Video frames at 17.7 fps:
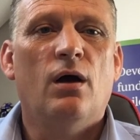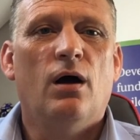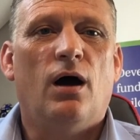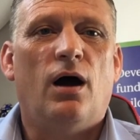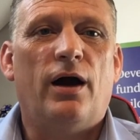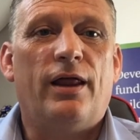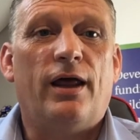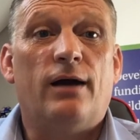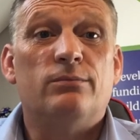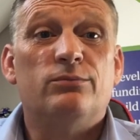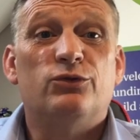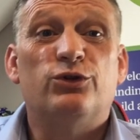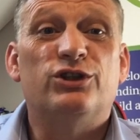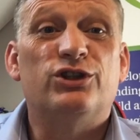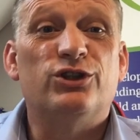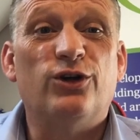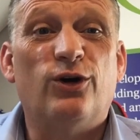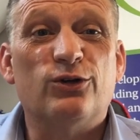Hi there, it's
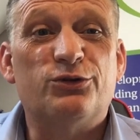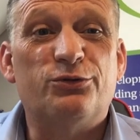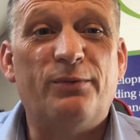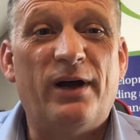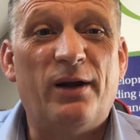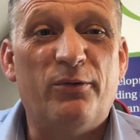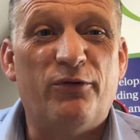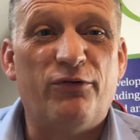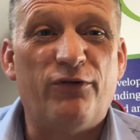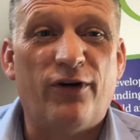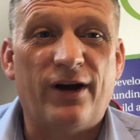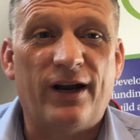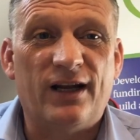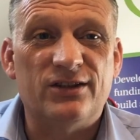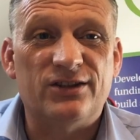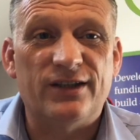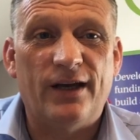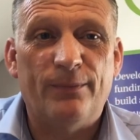Richard Knowles from Element
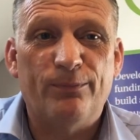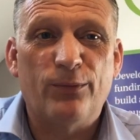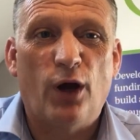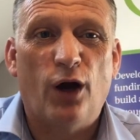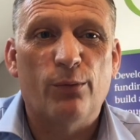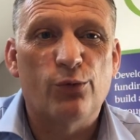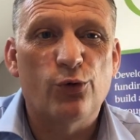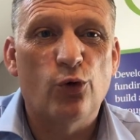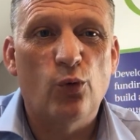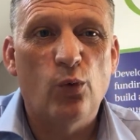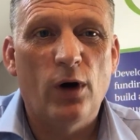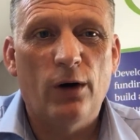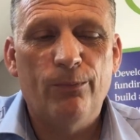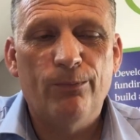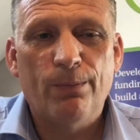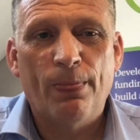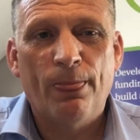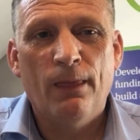Finance here. Hope you're all
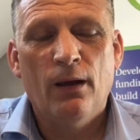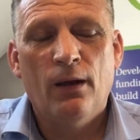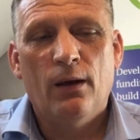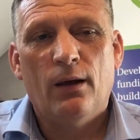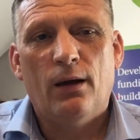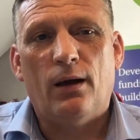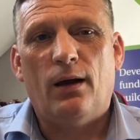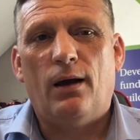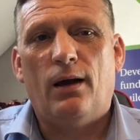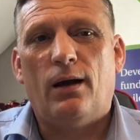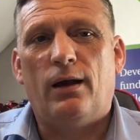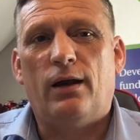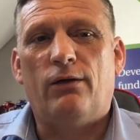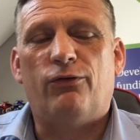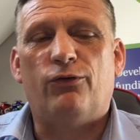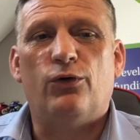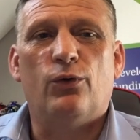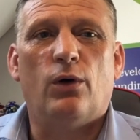well. And
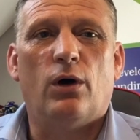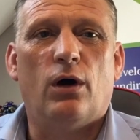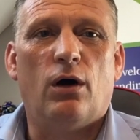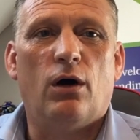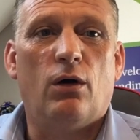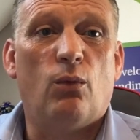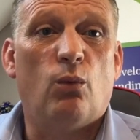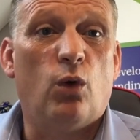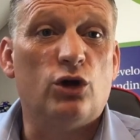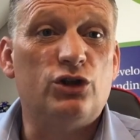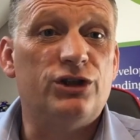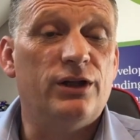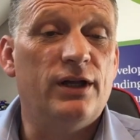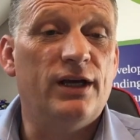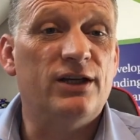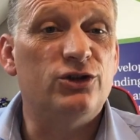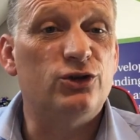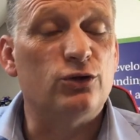if you are watching
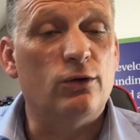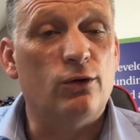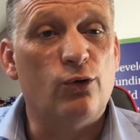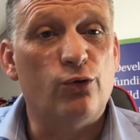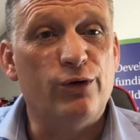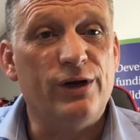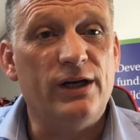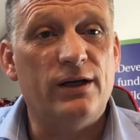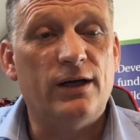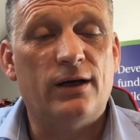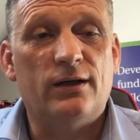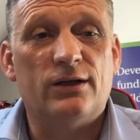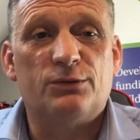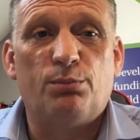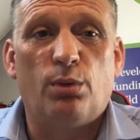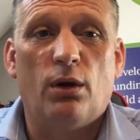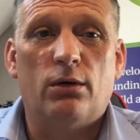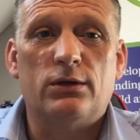this or reading
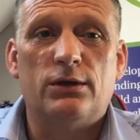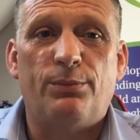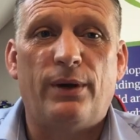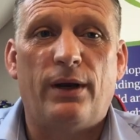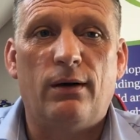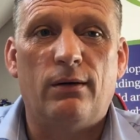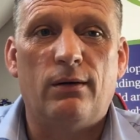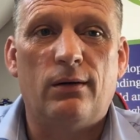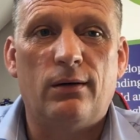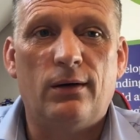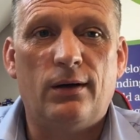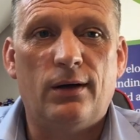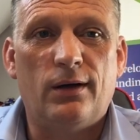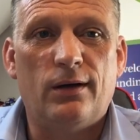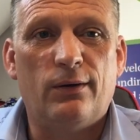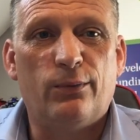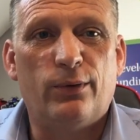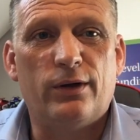this blog, depending
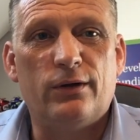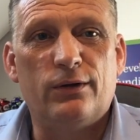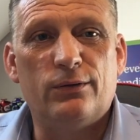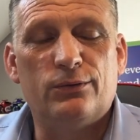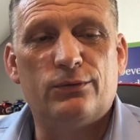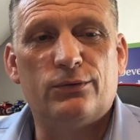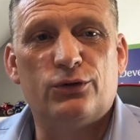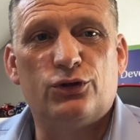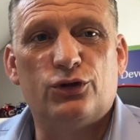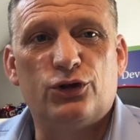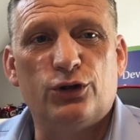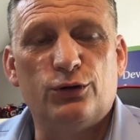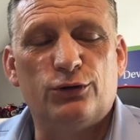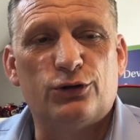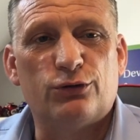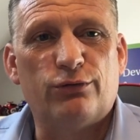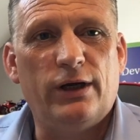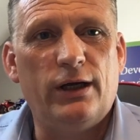on whether you choose
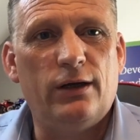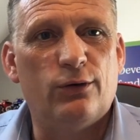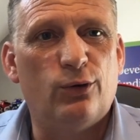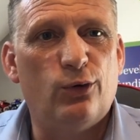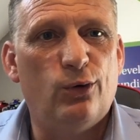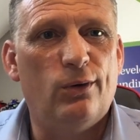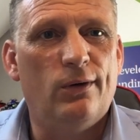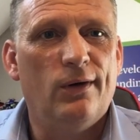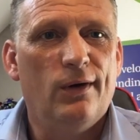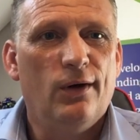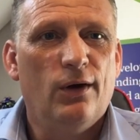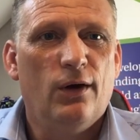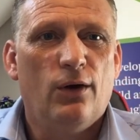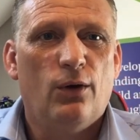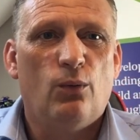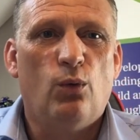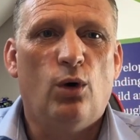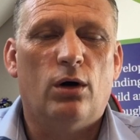to read or
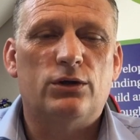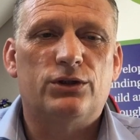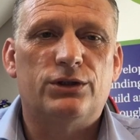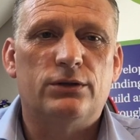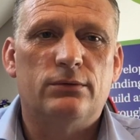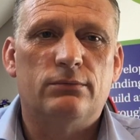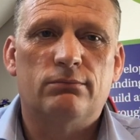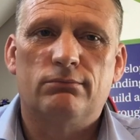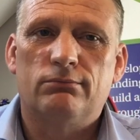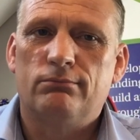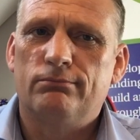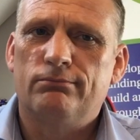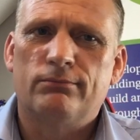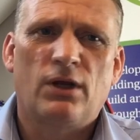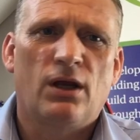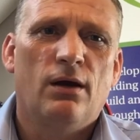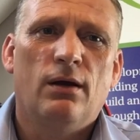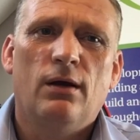watch and
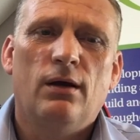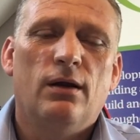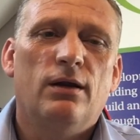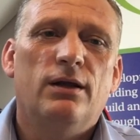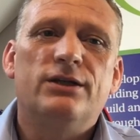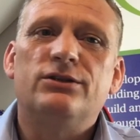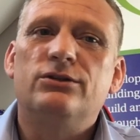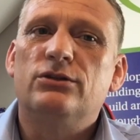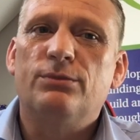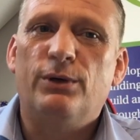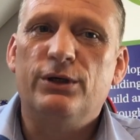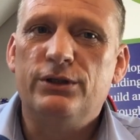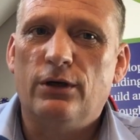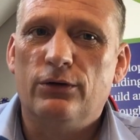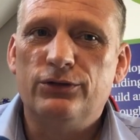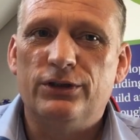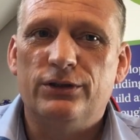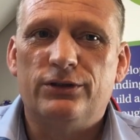listen to my
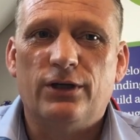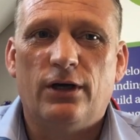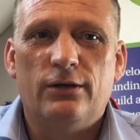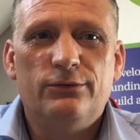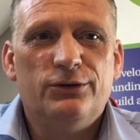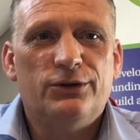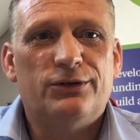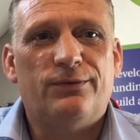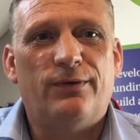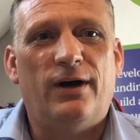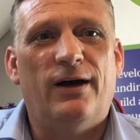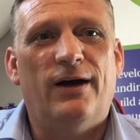dulcet tones,